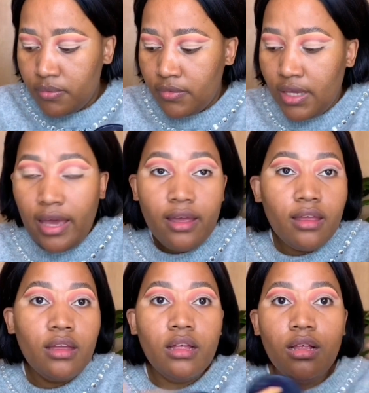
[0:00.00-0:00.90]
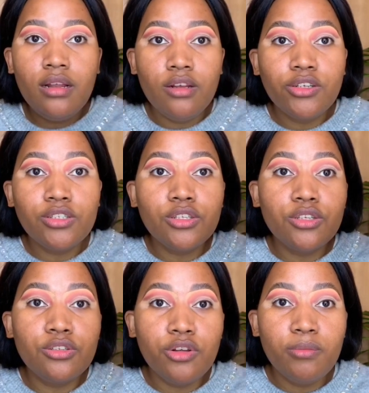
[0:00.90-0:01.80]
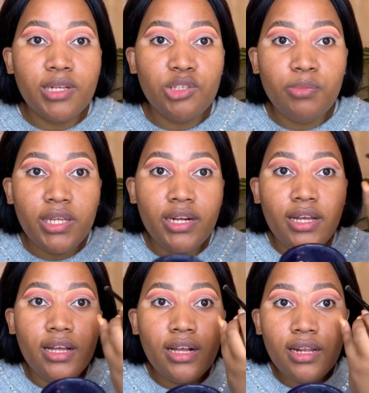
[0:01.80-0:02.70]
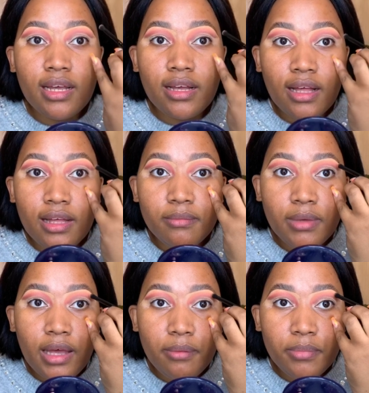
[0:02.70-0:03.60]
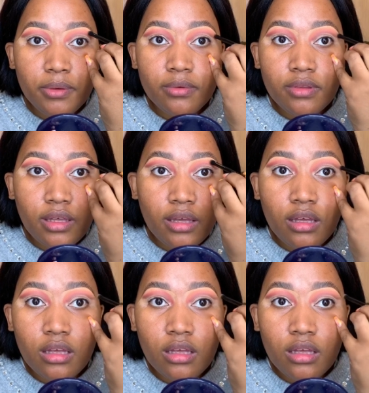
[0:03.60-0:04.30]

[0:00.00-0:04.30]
Okay, it looks so much better. Like, I'm happy with that.